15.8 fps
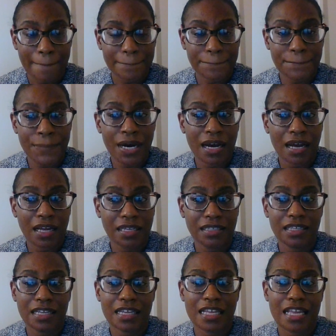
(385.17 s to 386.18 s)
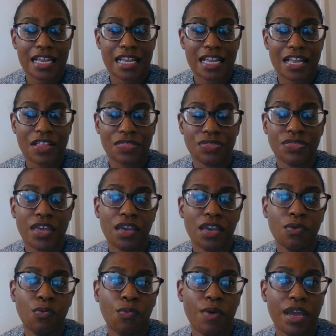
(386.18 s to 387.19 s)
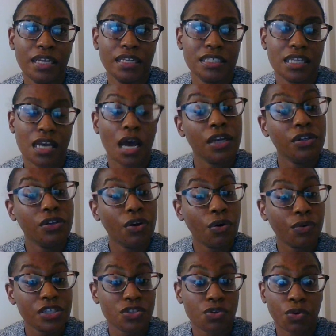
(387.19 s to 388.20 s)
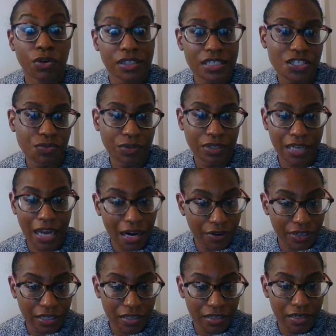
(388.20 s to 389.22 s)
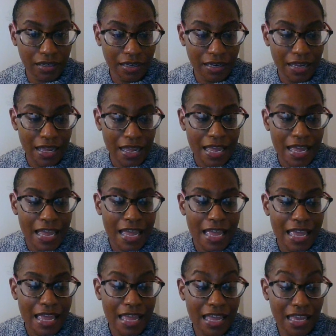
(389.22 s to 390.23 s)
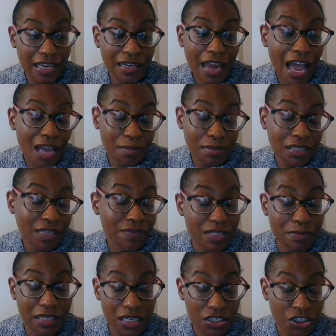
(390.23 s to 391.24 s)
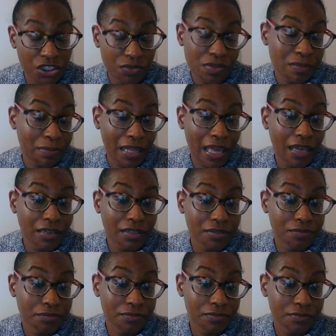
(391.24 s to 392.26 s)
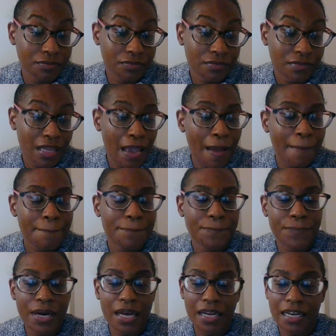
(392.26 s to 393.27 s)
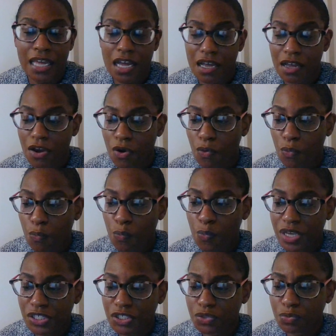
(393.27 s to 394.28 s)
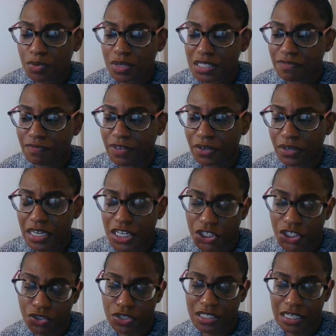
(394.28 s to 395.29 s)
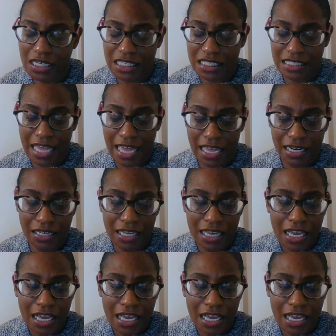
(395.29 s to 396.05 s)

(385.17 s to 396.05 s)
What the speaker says: But they went unnoticed or disregarded. And I believe it's because she was Black. But which was very interesting is that